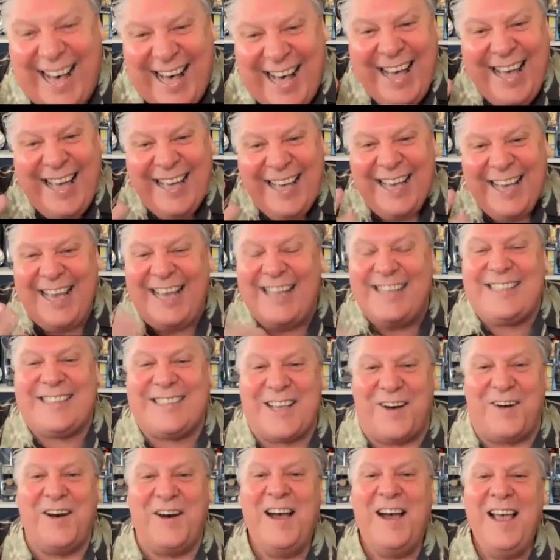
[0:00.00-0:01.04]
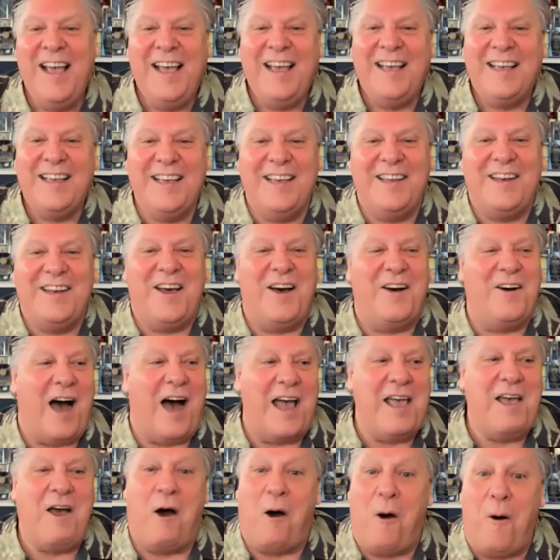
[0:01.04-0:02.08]
And so, you know,
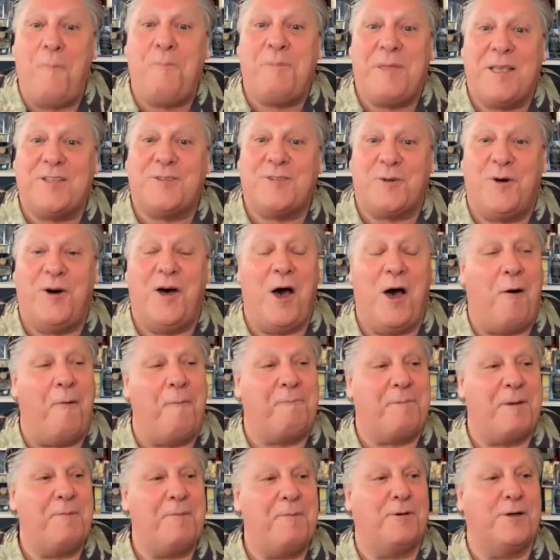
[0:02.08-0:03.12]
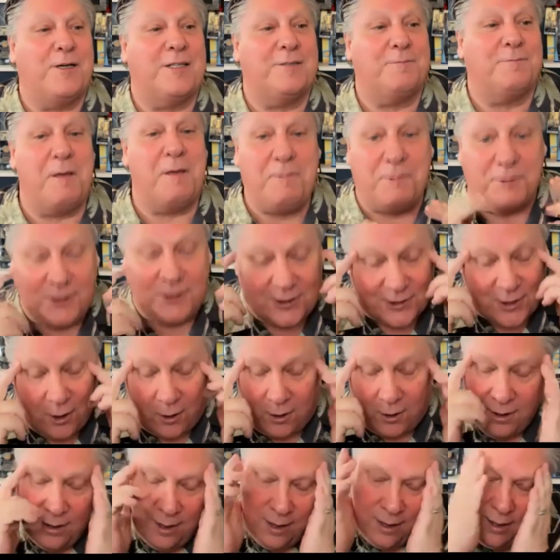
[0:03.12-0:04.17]
I hope this will help people because people just
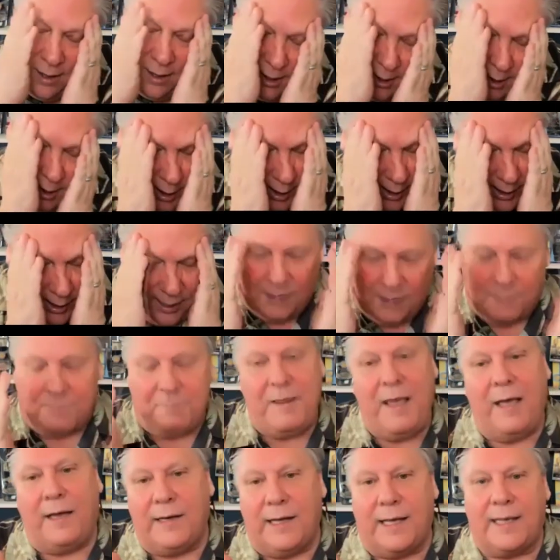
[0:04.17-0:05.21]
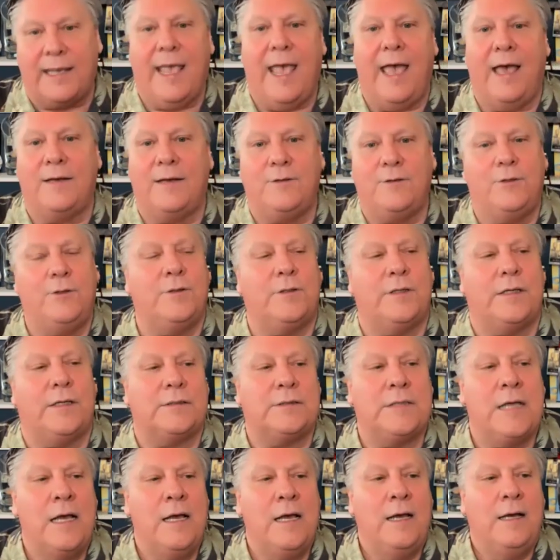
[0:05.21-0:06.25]
go, man, I can't do
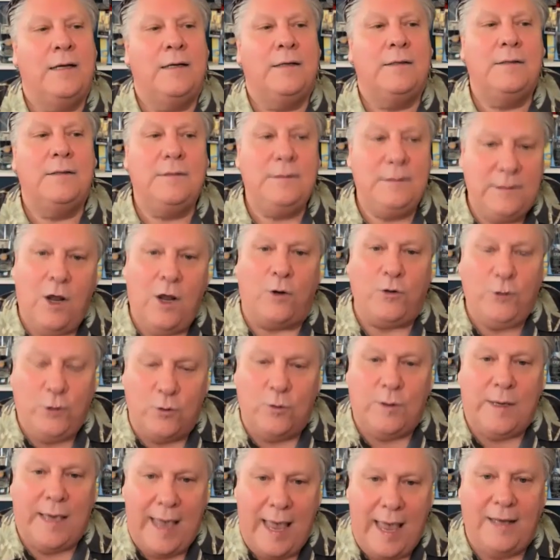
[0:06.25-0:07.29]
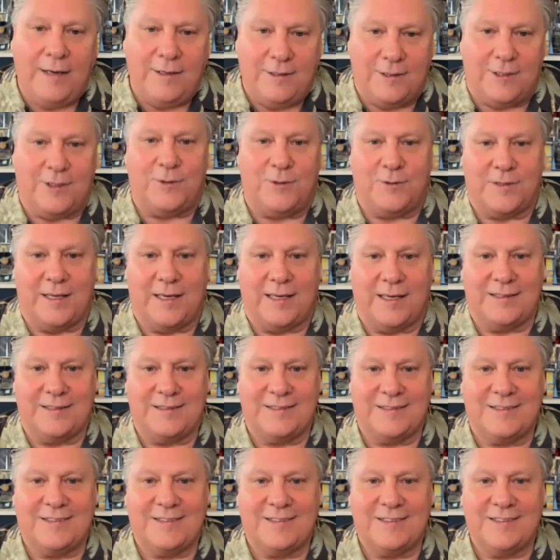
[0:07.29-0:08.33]
this. No, you can do
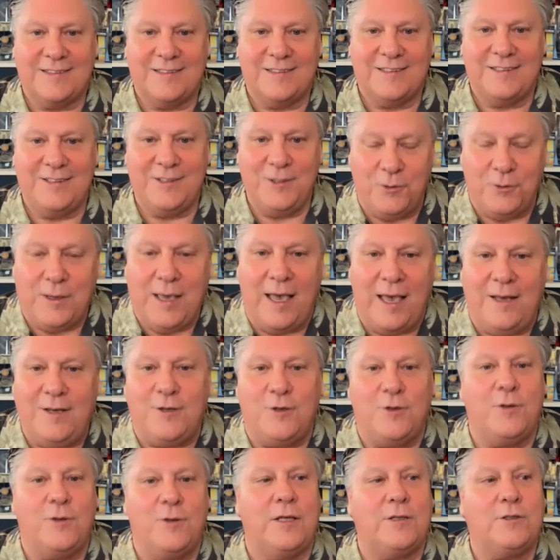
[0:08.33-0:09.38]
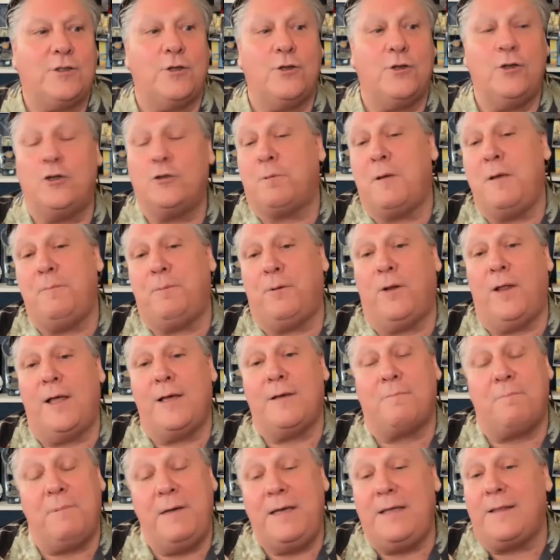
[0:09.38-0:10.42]
this. Absolutely. You can do this. And there's people
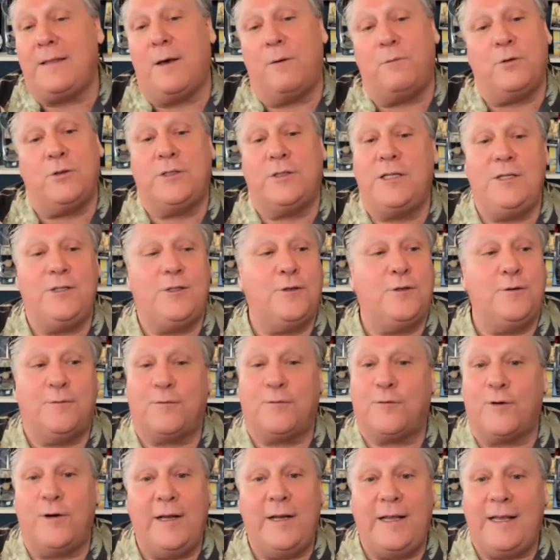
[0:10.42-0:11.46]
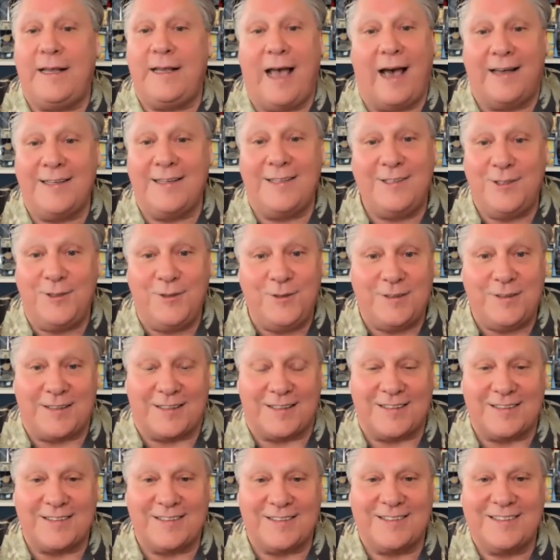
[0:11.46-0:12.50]
like me that will teach you free how to do
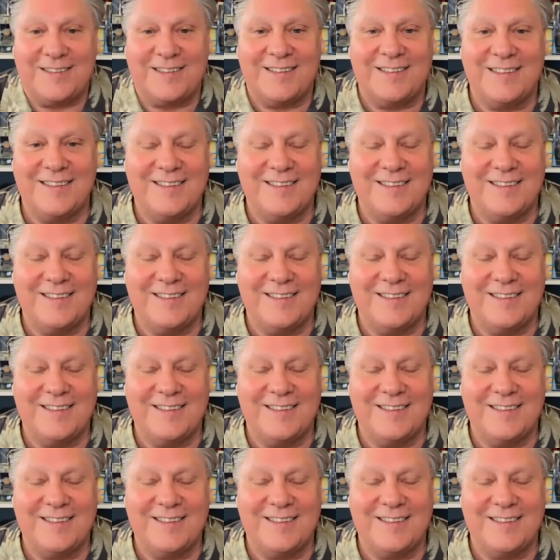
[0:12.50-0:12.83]
this.